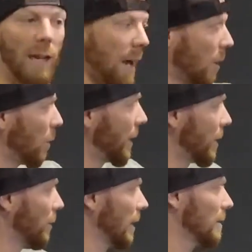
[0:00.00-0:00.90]
out when you're
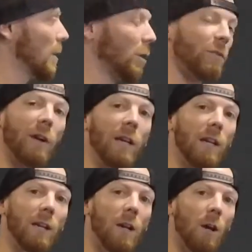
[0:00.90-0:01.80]
really
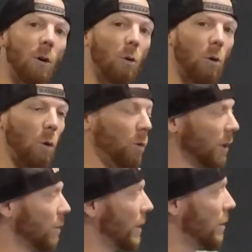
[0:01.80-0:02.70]
motivated or only
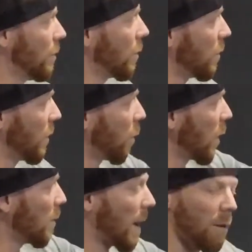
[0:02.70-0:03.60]
when
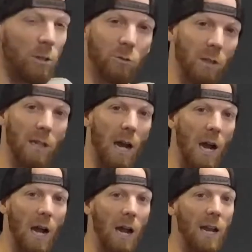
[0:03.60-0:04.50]
willpower is really
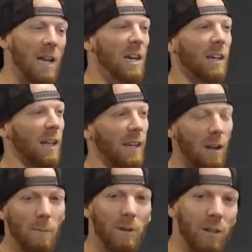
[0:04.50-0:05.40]
high, like
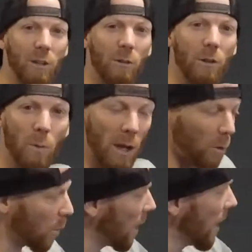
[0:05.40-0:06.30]
I'm gonna do it no matter
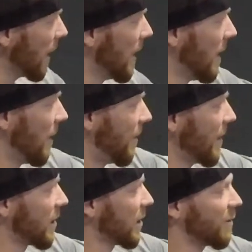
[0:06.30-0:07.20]
what,
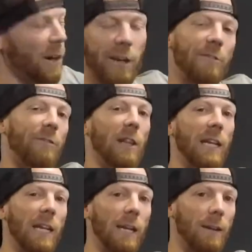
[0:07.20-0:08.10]
this is very
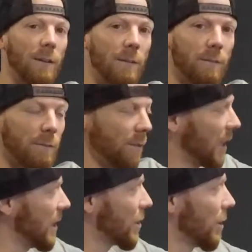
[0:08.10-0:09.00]
fleeting.
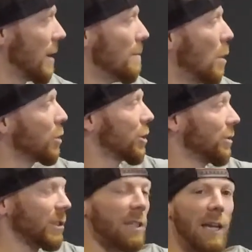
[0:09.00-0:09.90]
These are emotional
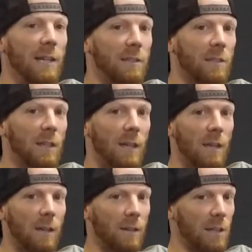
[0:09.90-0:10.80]
states.
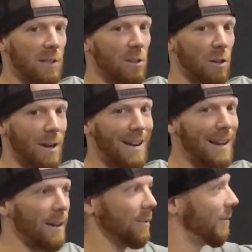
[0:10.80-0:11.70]
These are not